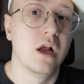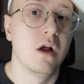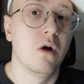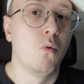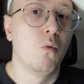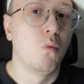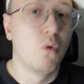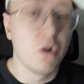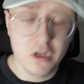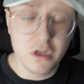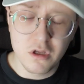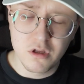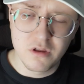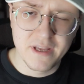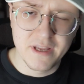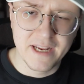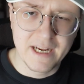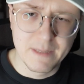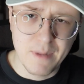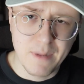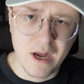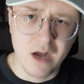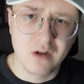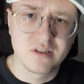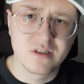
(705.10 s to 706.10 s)
What do you think
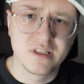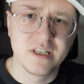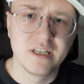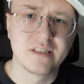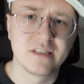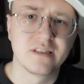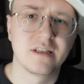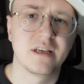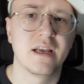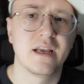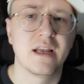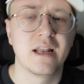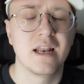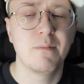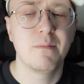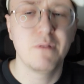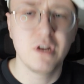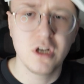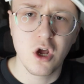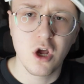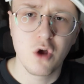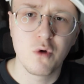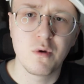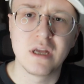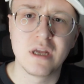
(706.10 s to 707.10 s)
about it? Let me
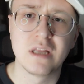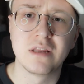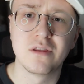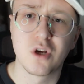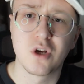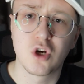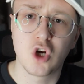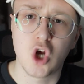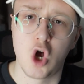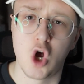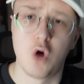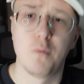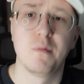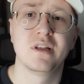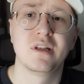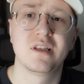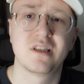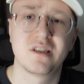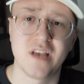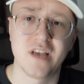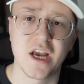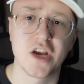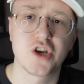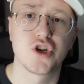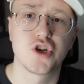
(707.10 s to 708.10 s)
know in the comments
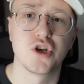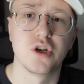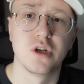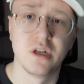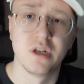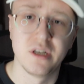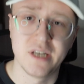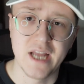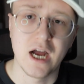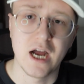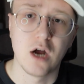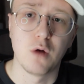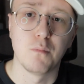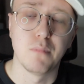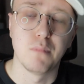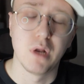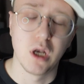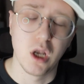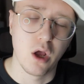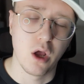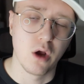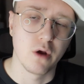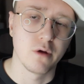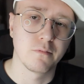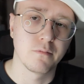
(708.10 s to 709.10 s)
section down
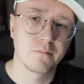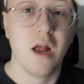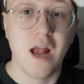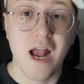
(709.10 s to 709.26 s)
below.